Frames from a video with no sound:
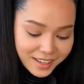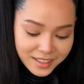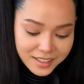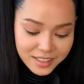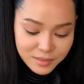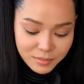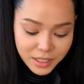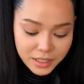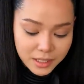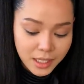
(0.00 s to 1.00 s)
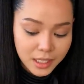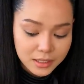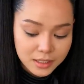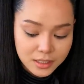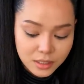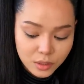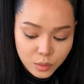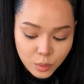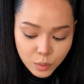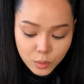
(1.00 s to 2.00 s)
Next
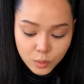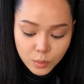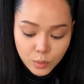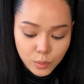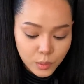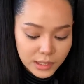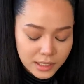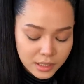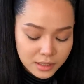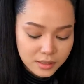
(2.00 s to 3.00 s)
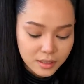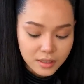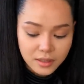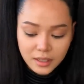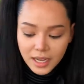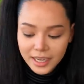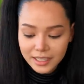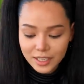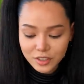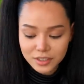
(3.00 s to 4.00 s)
is the
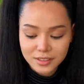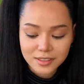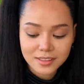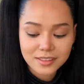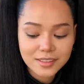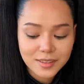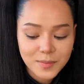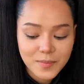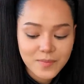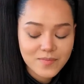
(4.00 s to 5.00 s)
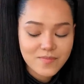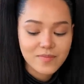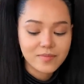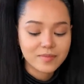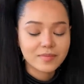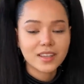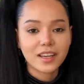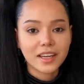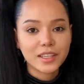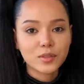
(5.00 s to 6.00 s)
eyelashes.
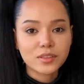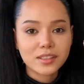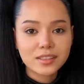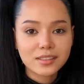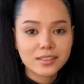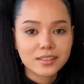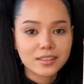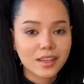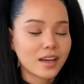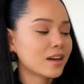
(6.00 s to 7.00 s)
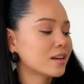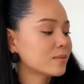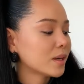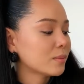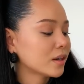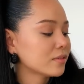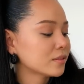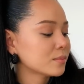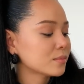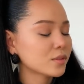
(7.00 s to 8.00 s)
I use this. I bought it
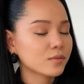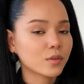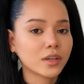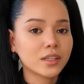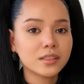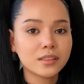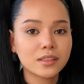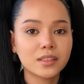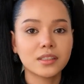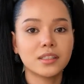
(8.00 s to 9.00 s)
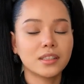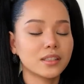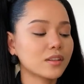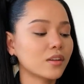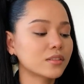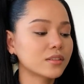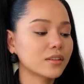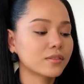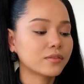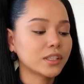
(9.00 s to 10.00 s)
from Sephora. It's called
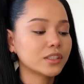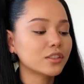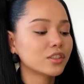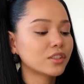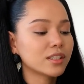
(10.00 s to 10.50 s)
the Fringe.